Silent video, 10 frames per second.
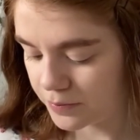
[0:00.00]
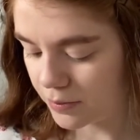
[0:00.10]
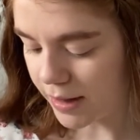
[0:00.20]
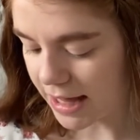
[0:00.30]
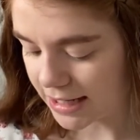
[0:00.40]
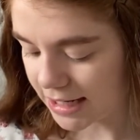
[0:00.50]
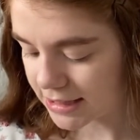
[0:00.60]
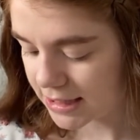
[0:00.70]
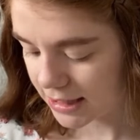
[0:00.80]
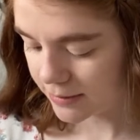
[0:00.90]
But the next
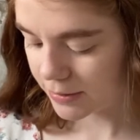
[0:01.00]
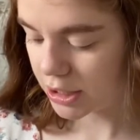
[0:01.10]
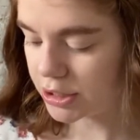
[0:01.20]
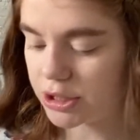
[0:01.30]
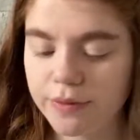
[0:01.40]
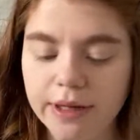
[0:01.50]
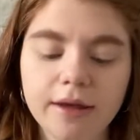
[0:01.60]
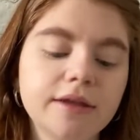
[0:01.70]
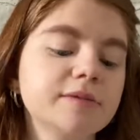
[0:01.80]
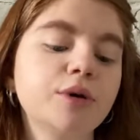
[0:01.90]
thing that I'm going to do
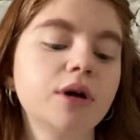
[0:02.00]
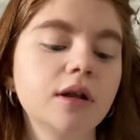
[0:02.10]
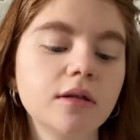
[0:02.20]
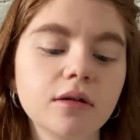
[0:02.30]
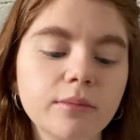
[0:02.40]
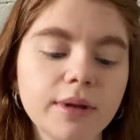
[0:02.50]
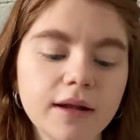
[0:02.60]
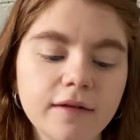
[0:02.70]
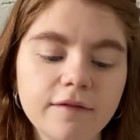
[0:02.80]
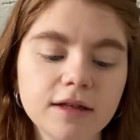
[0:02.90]
is put a little
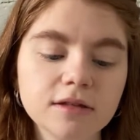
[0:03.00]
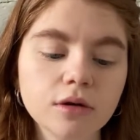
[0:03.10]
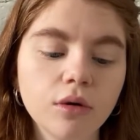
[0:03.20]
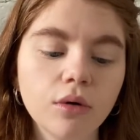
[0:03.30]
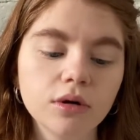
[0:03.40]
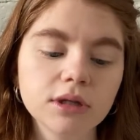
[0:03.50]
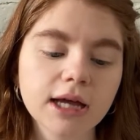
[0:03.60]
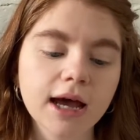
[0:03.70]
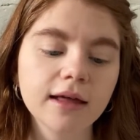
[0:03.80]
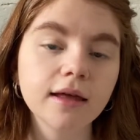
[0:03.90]
bit of this gold
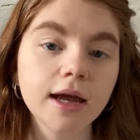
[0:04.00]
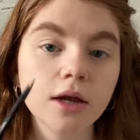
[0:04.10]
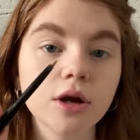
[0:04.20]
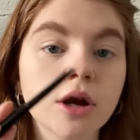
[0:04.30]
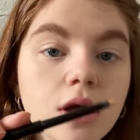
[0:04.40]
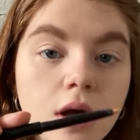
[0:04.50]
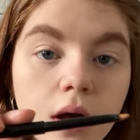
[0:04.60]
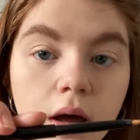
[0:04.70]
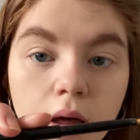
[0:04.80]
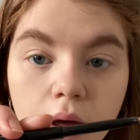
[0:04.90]
eyeliner,
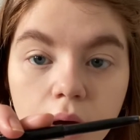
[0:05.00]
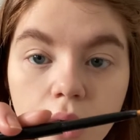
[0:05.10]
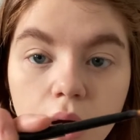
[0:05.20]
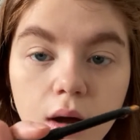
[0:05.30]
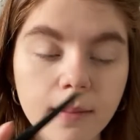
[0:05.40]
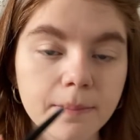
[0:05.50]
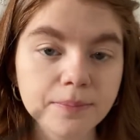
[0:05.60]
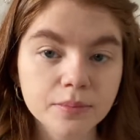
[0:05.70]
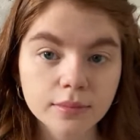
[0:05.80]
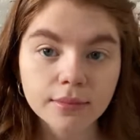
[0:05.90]

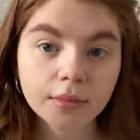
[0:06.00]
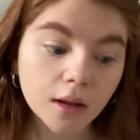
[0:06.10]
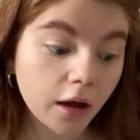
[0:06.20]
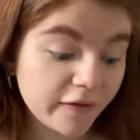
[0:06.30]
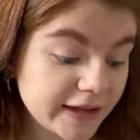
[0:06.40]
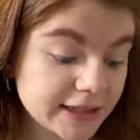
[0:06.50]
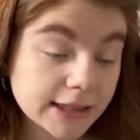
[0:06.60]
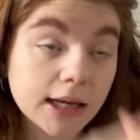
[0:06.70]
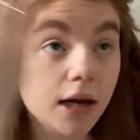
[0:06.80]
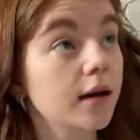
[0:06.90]

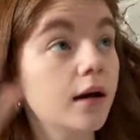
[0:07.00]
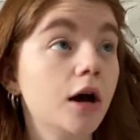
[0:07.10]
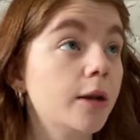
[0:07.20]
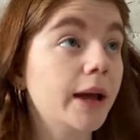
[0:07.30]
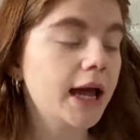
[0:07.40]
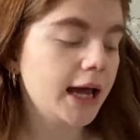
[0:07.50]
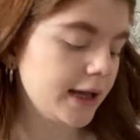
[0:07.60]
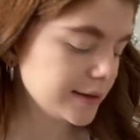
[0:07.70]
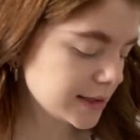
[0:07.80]
obviously on my eyes.